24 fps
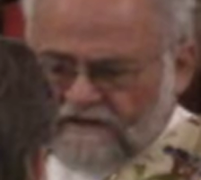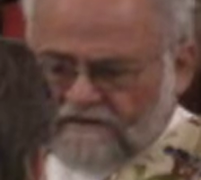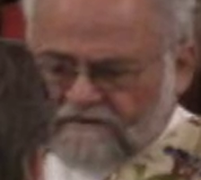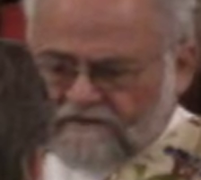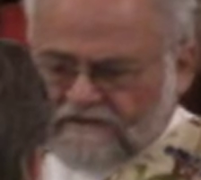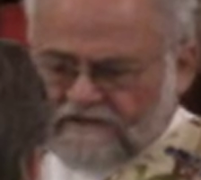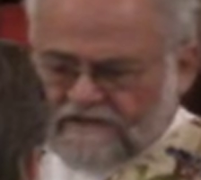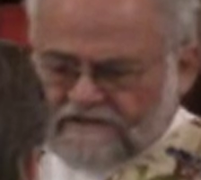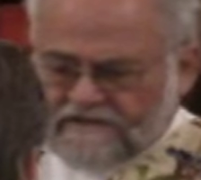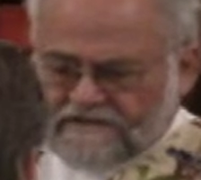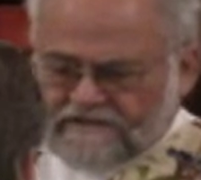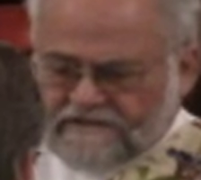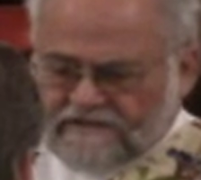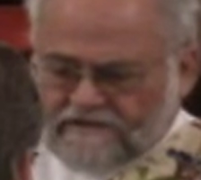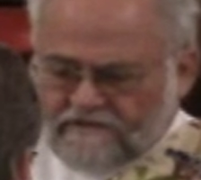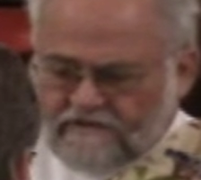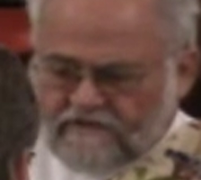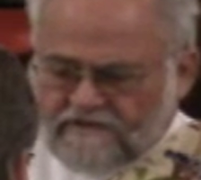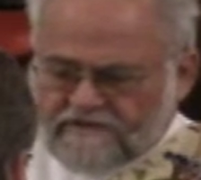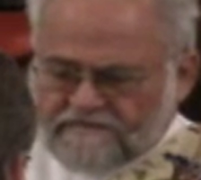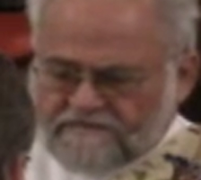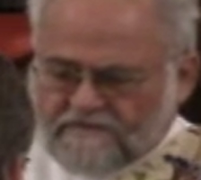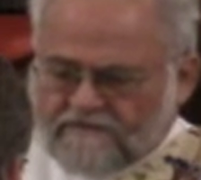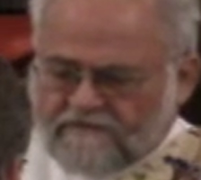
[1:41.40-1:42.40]
because he
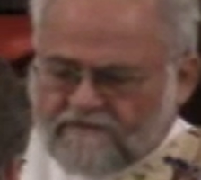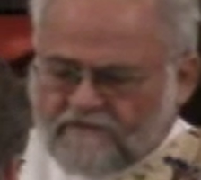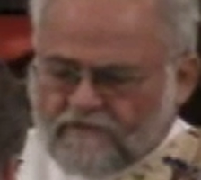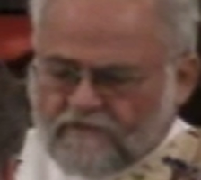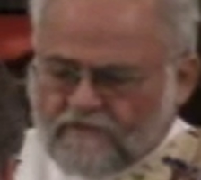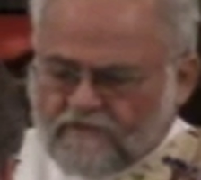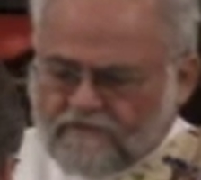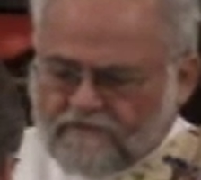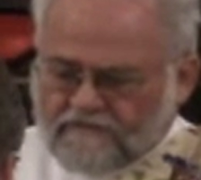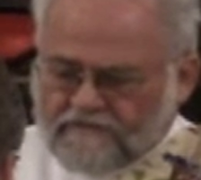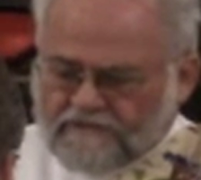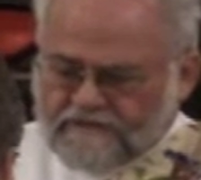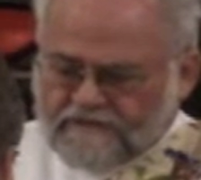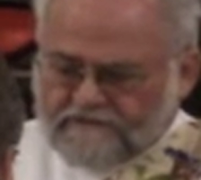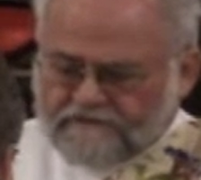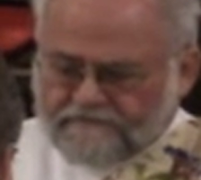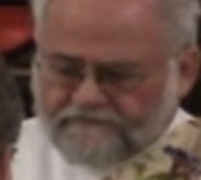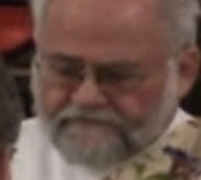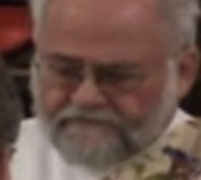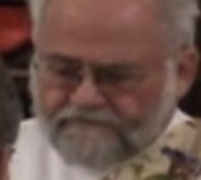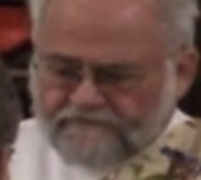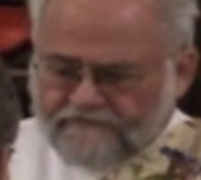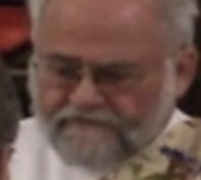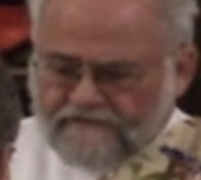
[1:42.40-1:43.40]
was before me."
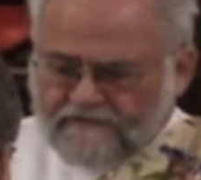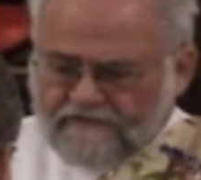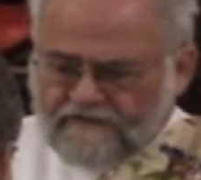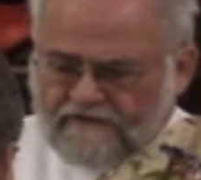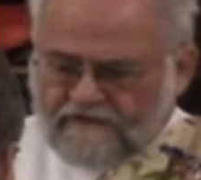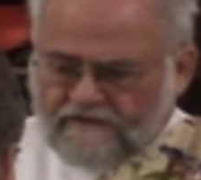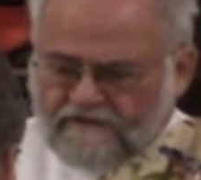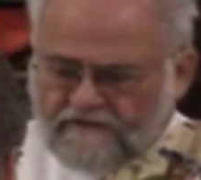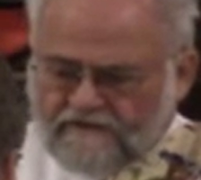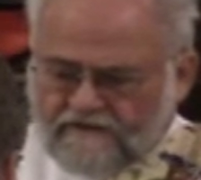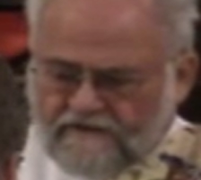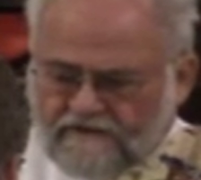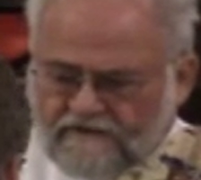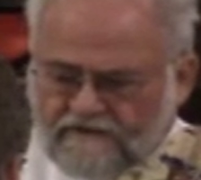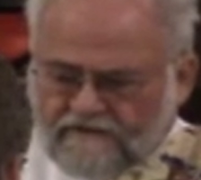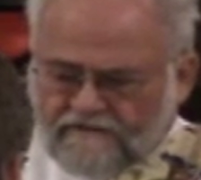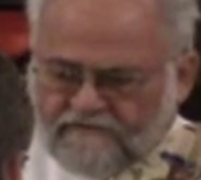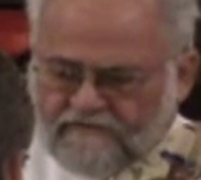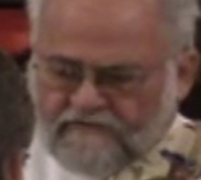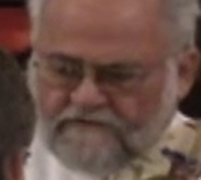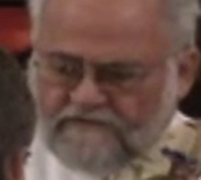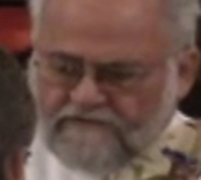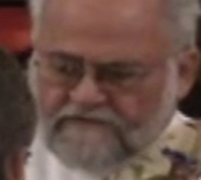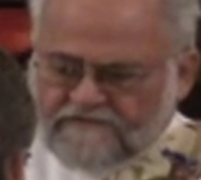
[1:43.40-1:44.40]

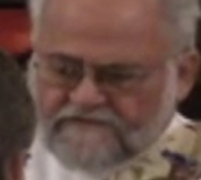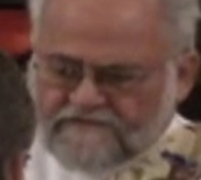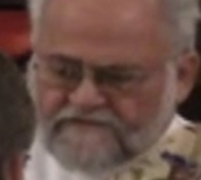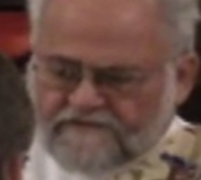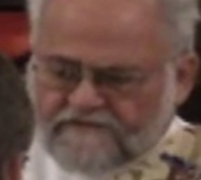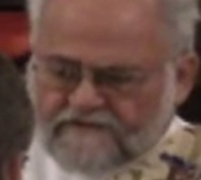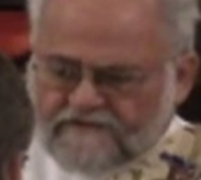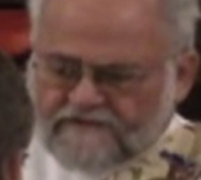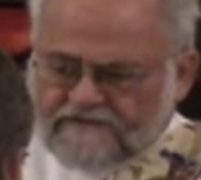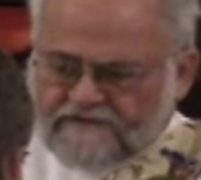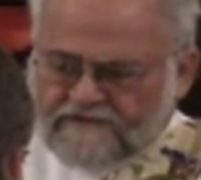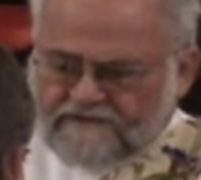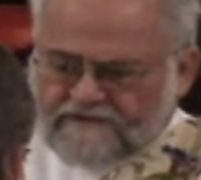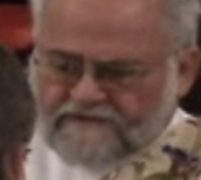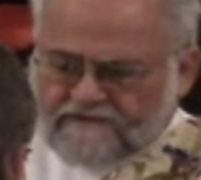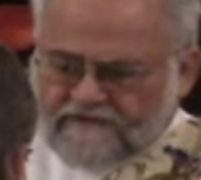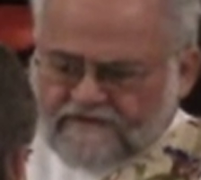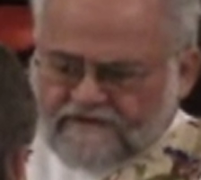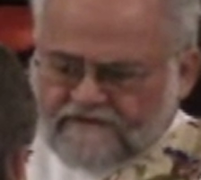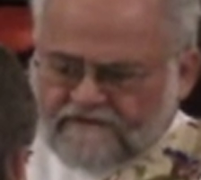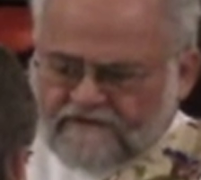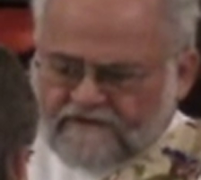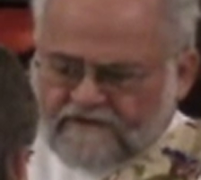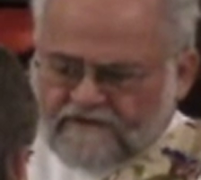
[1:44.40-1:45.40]
From his fullness
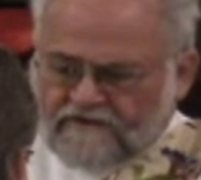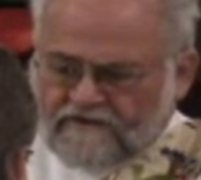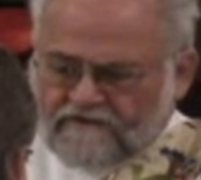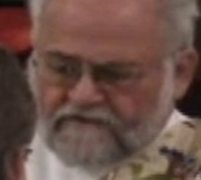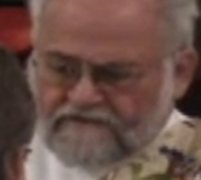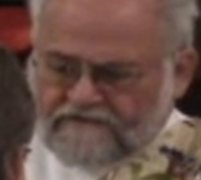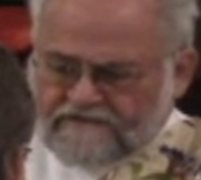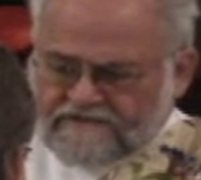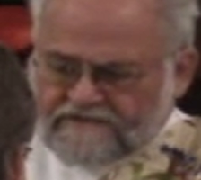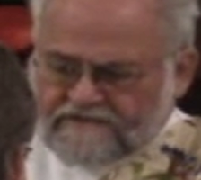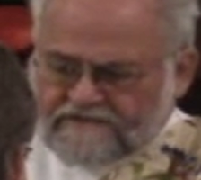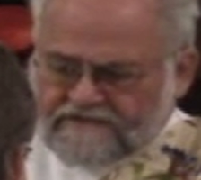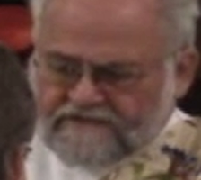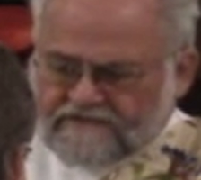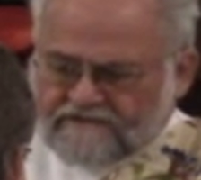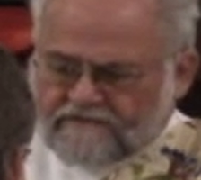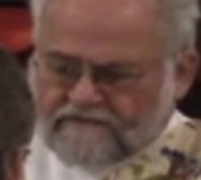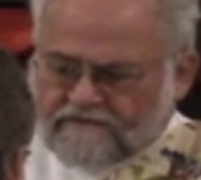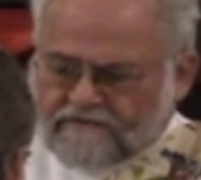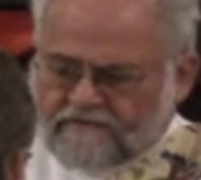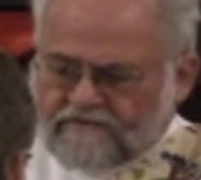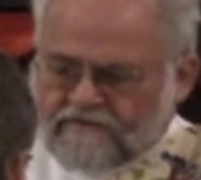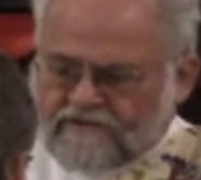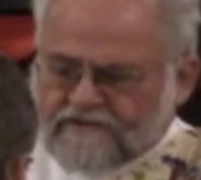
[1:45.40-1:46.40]
we have all
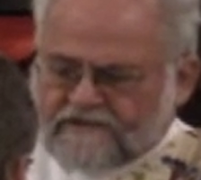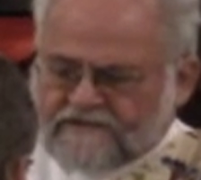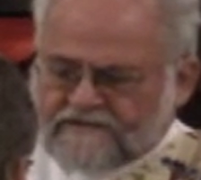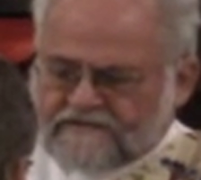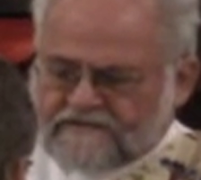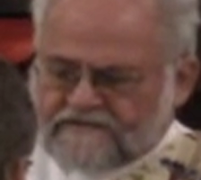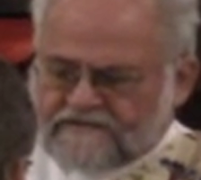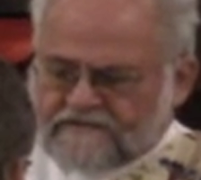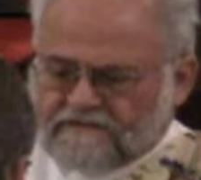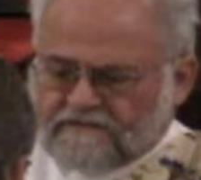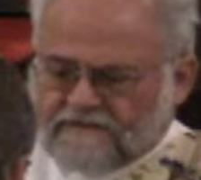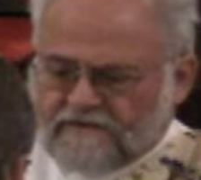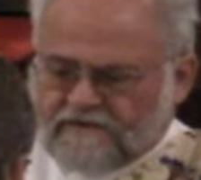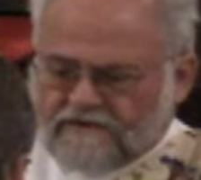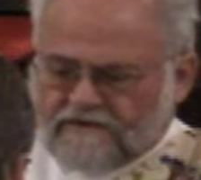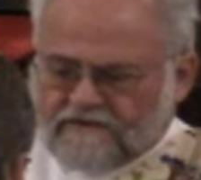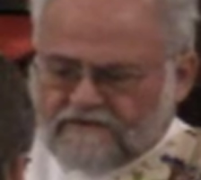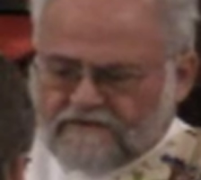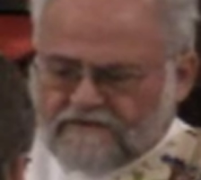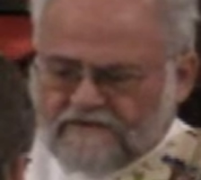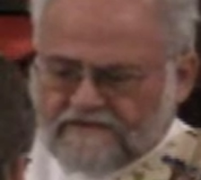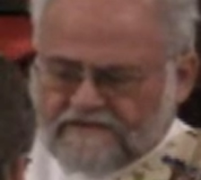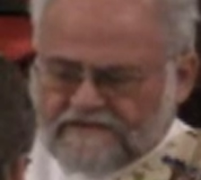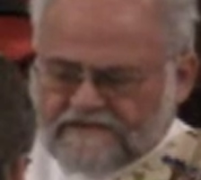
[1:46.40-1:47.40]
received grace upon
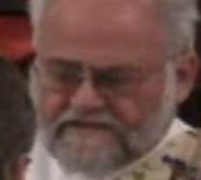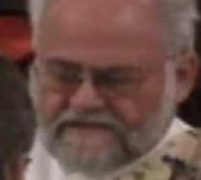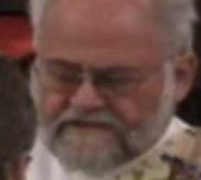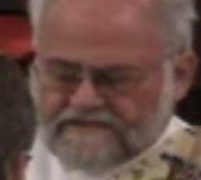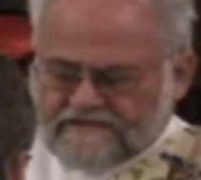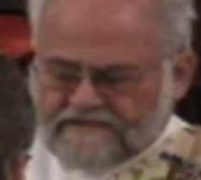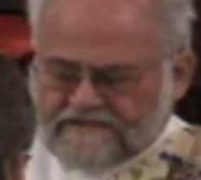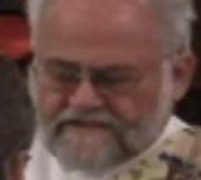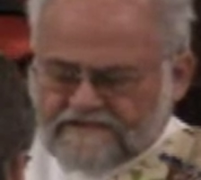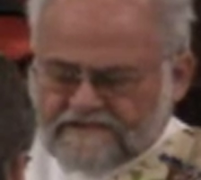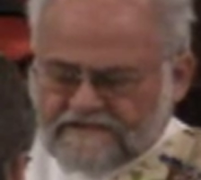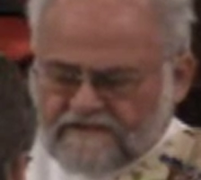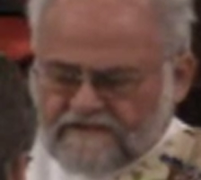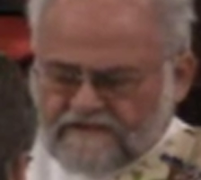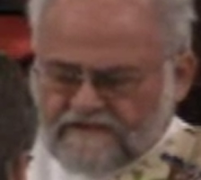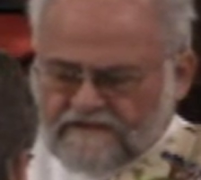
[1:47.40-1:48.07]
grace.